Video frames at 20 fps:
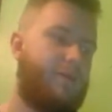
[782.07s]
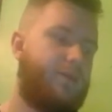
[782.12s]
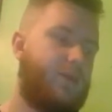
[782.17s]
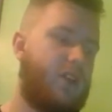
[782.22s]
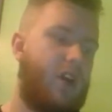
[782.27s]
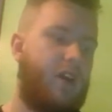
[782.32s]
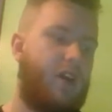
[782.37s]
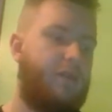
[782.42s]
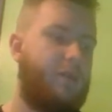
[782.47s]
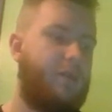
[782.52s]

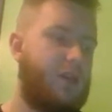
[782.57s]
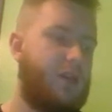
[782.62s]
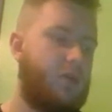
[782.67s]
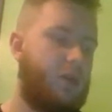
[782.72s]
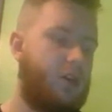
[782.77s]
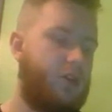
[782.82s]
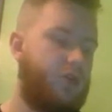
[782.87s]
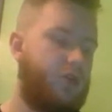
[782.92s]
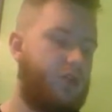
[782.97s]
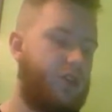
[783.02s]
Scarf base
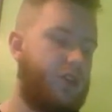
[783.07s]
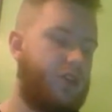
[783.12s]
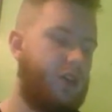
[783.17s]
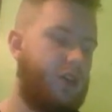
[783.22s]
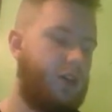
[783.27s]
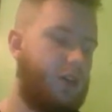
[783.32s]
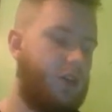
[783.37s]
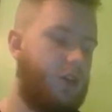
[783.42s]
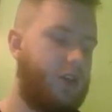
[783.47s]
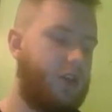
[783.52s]
100s
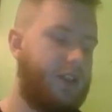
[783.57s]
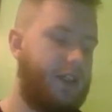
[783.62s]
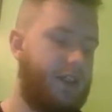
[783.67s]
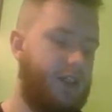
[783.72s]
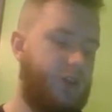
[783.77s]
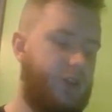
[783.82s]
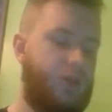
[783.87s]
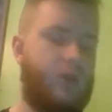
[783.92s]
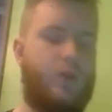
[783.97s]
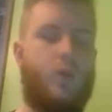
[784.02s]
will cause it
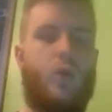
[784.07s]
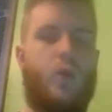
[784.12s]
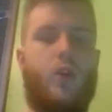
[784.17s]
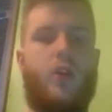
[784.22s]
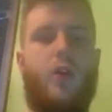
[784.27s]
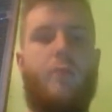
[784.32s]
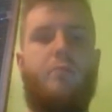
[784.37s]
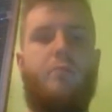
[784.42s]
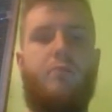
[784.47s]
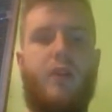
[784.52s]
issues and
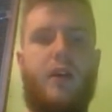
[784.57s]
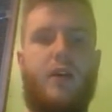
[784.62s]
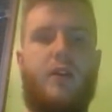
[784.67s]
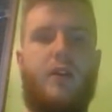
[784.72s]
whatnot, but